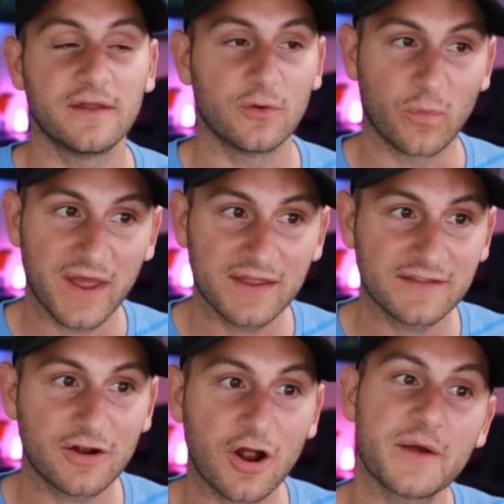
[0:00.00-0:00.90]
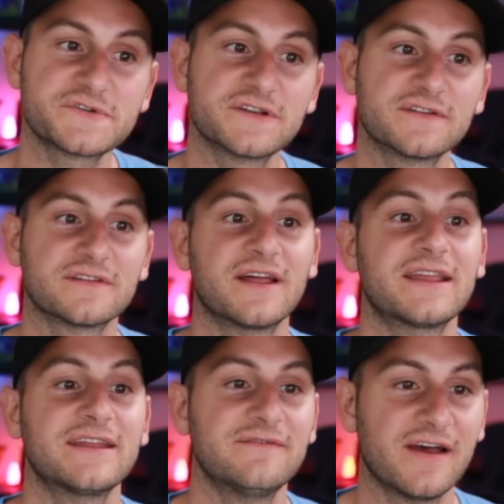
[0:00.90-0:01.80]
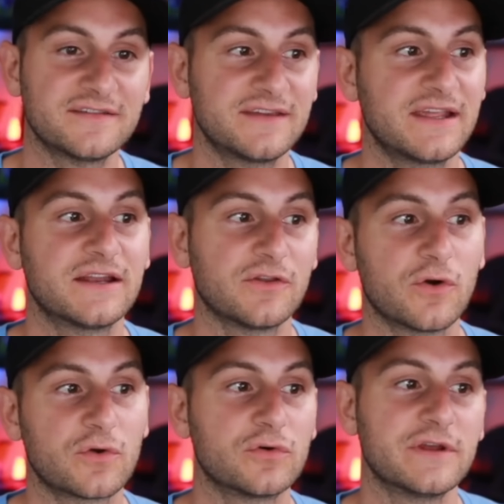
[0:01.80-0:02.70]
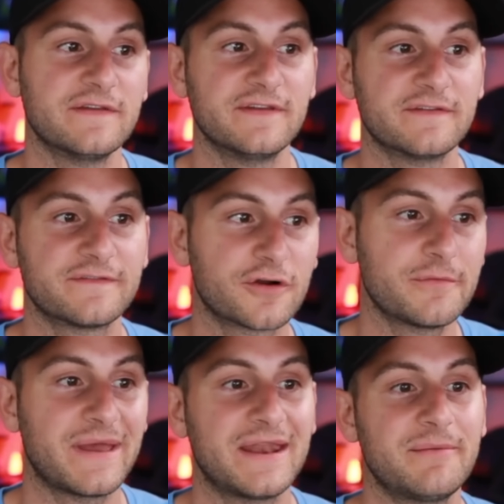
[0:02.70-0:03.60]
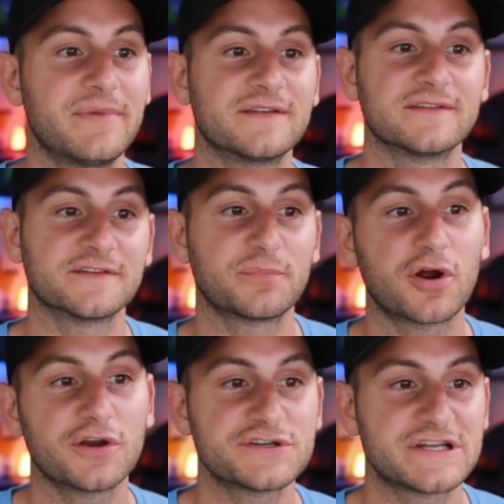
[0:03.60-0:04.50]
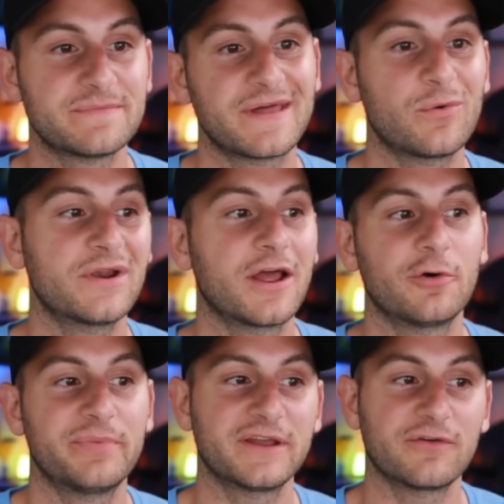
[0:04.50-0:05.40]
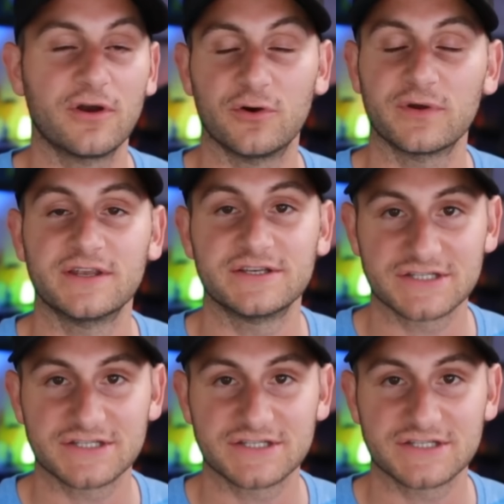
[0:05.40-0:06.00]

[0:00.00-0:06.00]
They're weighing their options, like investing in a local EV firm and a business partnership that would help it grow in